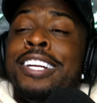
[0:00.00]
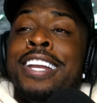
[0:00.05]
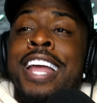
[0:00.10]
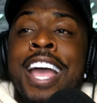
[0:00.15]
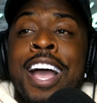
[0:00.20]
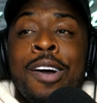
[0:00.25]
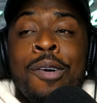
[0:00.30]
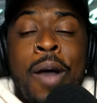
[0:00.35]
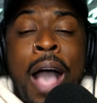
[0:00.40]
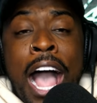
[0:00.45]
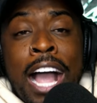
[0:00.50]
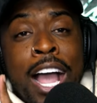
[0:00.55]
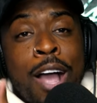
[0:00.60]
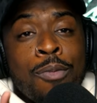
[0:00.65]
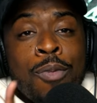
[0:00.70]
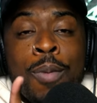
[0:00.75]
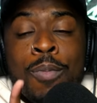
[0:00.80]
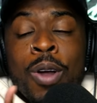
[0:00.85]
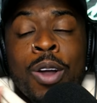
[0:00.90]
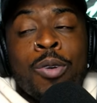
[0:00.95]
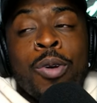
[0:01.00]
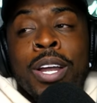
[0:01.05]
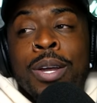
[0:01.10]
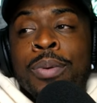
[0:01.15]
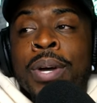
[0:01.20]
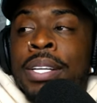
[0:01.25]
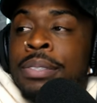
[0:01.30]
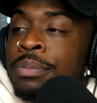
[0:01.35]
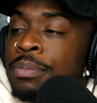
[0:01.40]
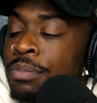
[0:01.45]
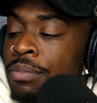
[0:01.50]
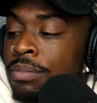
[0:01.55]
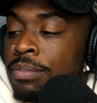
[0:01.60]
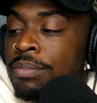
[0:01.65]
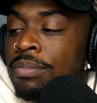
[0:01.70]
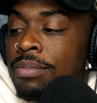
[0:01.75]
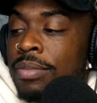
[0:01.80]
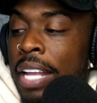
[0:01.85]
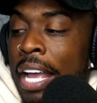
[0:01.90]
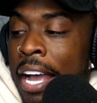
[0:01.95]
Now I got one more quick one.
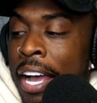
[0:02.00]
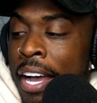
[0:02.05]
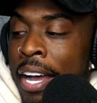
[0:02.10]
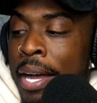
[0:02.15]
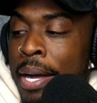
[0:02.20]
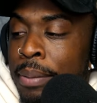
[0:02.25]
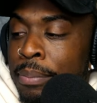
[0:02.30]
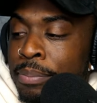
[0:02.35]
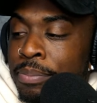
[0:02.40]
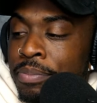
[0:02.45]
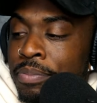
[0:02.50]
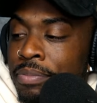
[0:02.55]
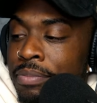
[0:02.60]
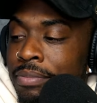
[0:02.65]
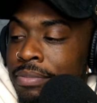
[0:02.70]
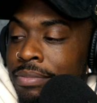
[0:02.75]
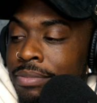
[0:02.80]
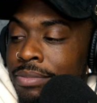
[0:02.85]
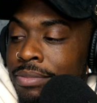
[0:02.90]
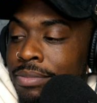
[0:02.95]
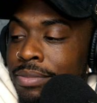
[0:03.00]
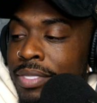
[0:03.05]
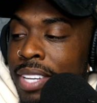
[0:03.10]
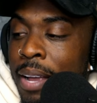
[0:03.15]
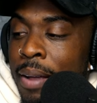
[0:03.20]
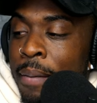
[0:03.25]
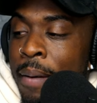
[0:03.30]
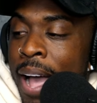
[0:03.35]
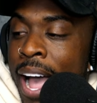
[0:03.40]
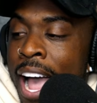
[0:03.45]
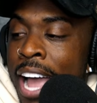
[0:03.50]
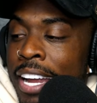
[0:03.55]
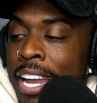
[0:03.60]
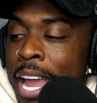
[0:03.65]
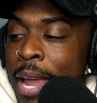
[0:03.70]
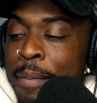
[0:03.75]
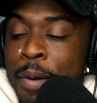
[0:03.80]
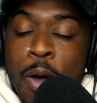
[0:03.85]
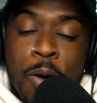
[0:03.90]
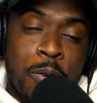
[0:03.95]
Um, I
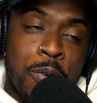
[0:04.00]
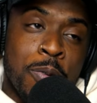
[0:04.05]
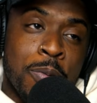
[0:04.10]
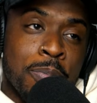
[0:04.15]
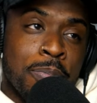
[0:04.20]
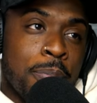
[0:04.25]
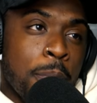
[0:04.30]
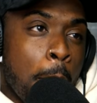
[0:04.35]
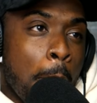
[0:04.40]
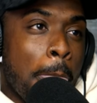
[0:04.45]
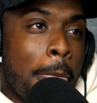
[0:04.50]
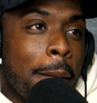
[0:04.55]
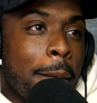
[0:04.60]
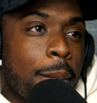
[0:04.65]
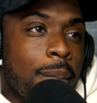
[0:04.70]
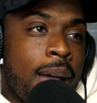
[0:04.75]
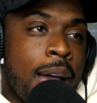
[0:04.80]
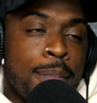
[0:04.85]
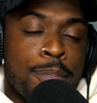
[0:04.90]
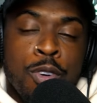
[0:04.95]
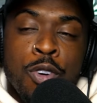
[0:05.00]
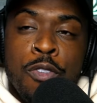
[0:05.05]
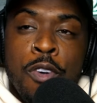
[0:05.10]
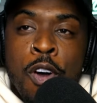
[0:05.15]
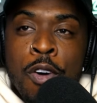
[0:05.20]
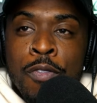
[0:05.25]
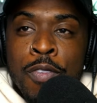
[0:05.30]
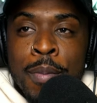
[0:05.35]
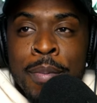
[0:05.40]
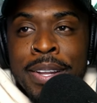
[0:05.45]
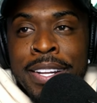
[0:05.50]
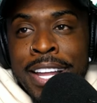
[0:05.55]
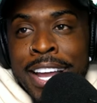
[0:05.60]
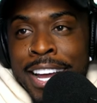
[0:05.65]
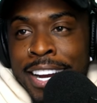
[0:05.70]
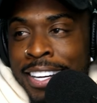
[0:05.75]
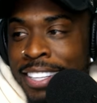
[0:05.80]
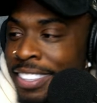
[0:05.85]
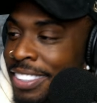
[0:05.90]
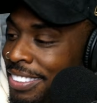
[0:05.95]
had came home. I had moved home from
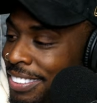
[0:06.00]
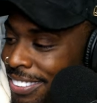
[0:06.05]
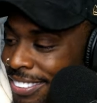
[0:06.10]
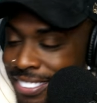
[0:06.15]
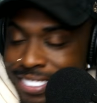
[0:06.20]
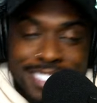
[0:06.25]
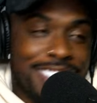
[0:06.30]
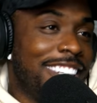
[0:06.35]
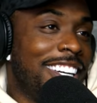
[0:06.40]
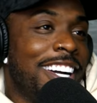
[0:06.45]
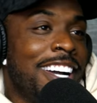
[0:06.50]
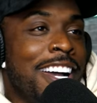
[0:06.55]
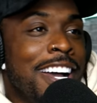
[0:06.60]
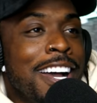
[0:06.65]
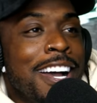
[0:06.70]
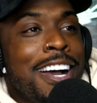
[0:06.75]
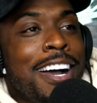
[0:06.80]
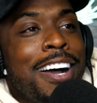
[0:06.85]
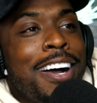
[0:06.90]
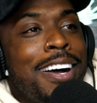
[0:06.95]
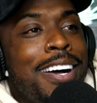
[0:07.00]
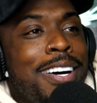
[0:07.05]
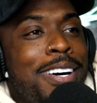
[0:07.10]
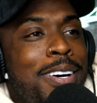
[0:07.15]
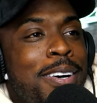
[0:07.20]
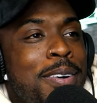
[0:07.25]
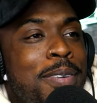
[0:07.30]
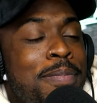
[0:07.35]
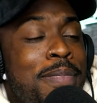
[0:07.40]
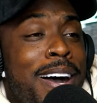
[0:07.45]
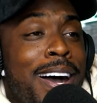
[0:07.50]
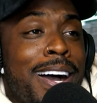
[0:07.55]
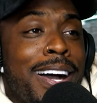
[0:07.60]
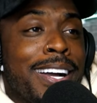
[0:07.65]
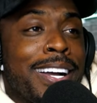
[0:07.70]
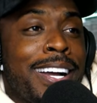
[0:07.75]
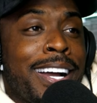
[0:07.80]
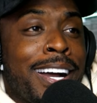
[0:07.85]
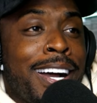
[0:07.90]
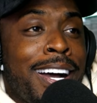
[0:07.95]
Atlanta. Oh
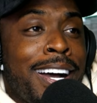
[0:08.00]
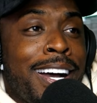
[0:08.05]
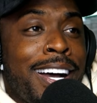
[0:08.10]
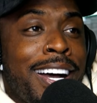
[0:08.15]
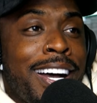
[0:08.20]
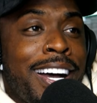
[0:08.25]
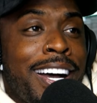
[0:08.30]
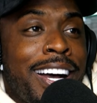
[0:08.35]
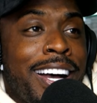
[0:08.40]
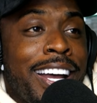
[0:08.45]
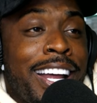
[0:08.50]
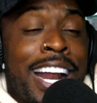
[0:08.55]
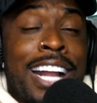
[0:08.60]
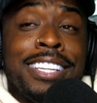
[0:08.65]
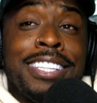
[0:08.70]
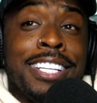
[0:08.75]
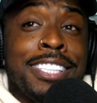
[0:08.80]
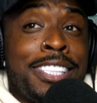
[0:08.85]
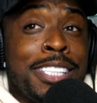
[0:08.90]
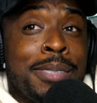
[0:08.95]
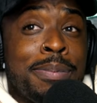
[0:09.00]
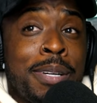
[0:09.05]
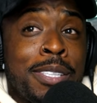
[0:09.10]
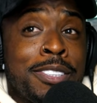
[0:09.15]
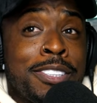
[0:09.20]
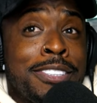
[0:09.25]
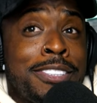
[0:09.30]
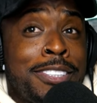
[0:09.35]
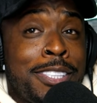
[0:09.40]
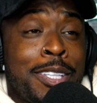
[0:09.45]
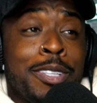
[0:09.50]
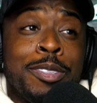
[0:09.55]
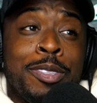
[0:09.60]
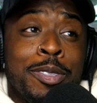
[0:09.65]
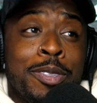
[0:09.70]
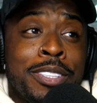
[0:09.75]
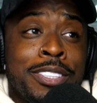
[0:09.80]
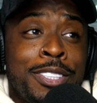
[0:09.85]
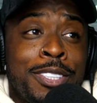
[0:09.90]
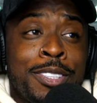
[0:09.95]
my God. And I think this person still
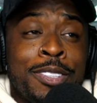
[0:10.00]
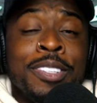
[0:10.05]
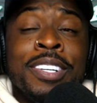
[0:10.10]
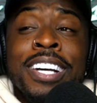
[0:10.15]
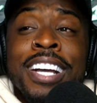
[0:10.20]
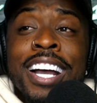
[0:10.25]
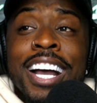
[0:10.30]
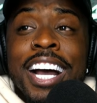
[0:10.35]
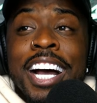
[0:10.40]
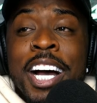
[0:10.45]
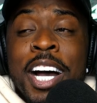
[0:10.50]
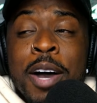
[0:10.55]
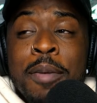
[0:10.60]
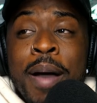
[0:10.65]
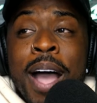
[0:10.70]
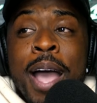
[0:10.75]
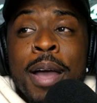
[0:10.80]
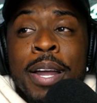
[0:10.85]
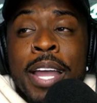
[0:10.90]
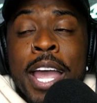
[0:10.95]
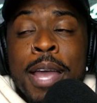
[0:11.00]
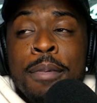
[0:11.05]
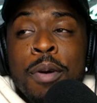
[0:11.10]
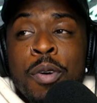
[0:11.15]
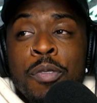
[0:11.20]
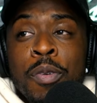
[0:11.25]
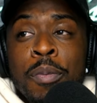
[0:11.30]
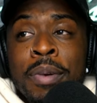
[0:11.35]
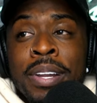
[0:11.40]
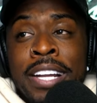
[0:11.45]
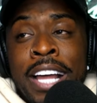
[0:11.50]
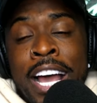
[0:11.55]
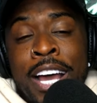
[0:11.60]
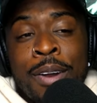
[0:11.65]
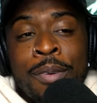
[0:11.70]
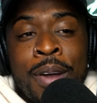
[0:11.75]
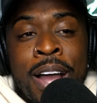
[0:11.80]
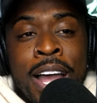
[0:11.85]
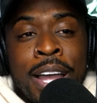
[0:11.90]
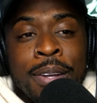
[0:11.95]
do it too. Um, I had came home from
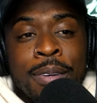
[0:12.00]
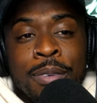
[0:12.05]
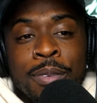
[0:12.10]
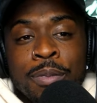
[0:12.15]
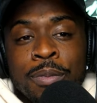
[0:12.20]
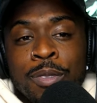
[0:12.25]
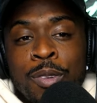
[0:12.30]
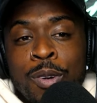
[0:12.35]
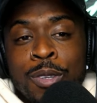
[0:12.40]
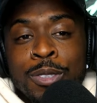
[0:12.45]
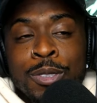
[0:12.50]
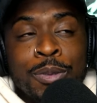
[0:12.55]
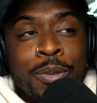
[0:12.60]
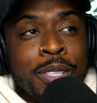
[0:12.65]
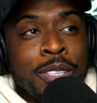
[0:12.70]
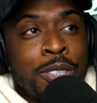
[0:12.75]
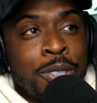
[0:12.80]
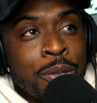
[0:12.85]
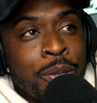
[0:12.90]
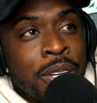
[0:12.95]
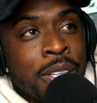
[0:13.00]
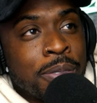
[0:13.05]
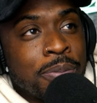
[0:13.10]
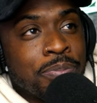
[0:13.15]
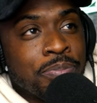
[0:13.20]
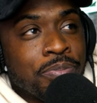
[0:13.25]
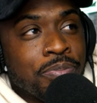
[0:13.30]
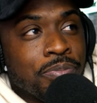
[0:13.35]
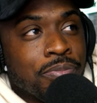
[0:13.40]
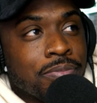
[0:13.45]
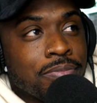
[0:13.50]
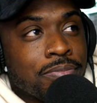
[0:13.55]
Atlanta, right? Long story short.